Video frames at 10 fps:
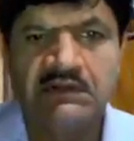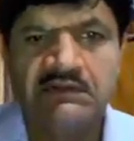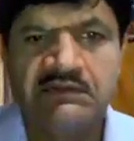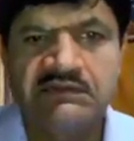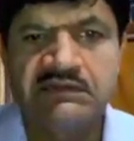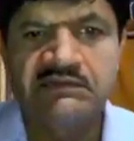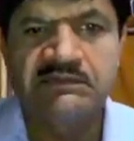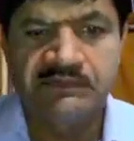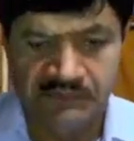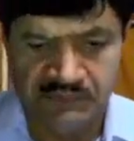You see,
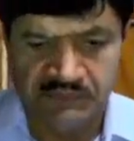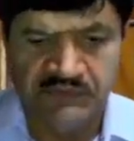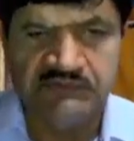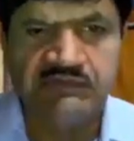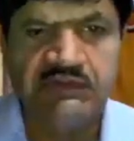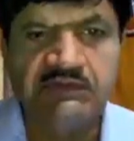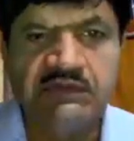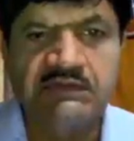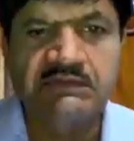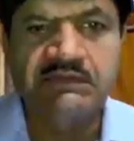this way you
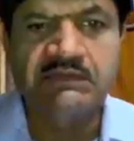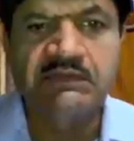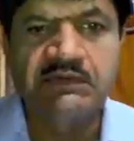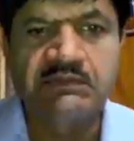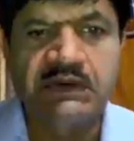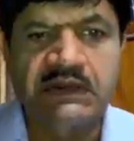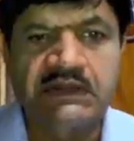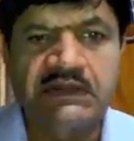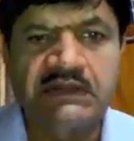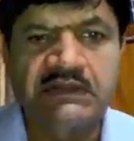can go on
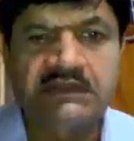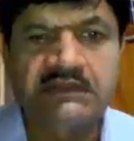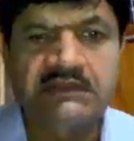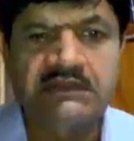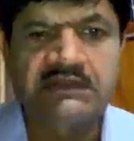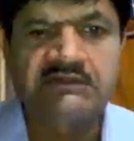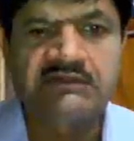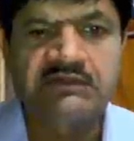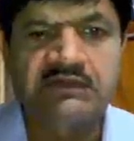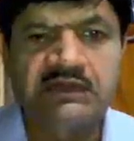marking the
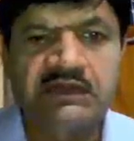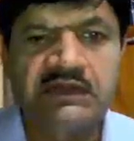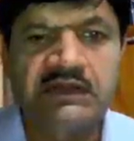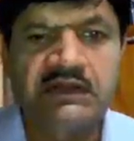flow area.